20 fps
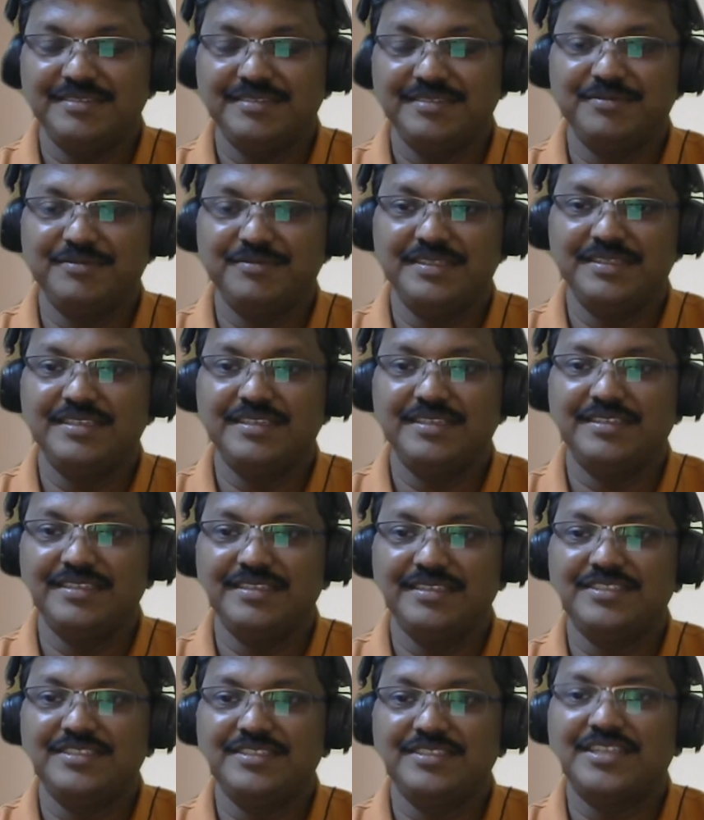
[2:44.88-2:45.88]

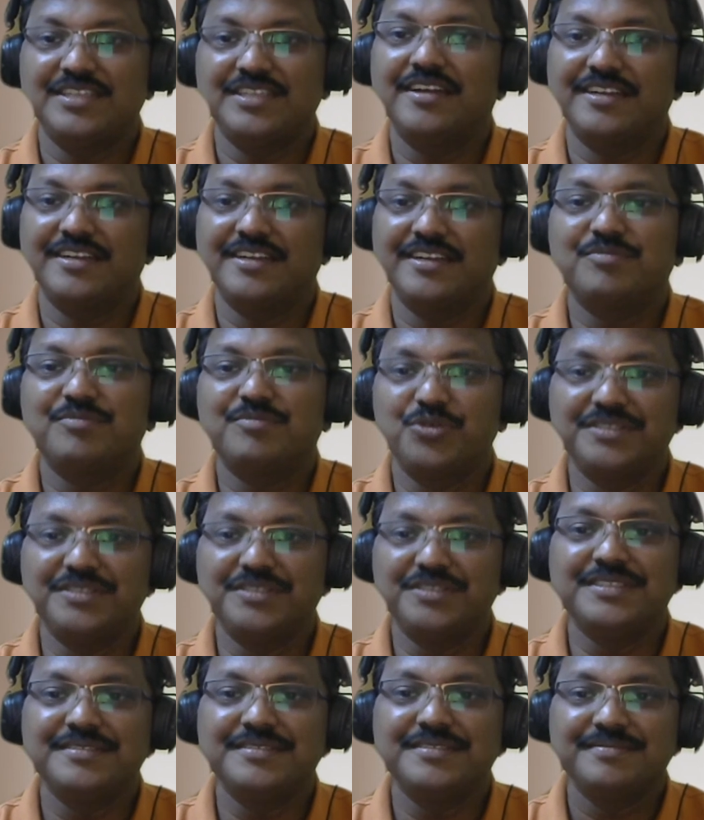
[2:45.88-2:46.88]
in Star Trek
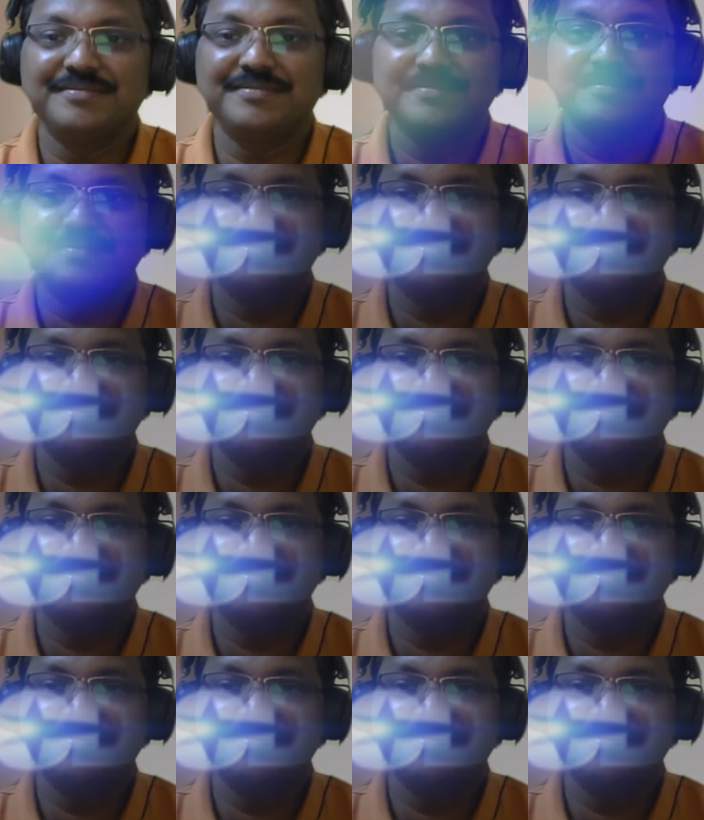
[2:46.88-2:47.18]
Prodigy.